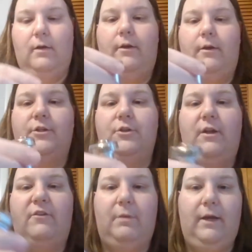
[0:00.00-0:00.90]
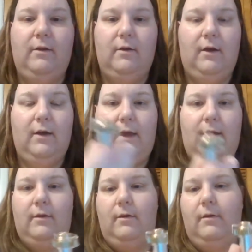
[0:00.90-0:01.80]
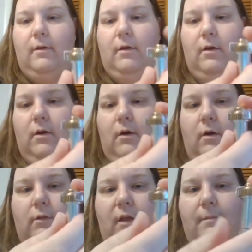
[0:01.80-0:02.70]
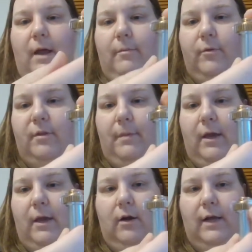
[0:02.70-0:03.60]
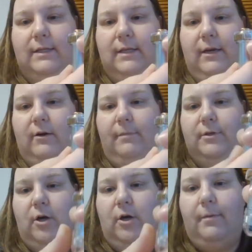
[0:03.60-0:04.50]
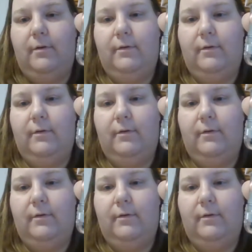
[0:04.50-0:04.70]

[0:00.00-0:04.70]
Here's your knife blade. Again, only compatible with the Maker. Has the gear up top.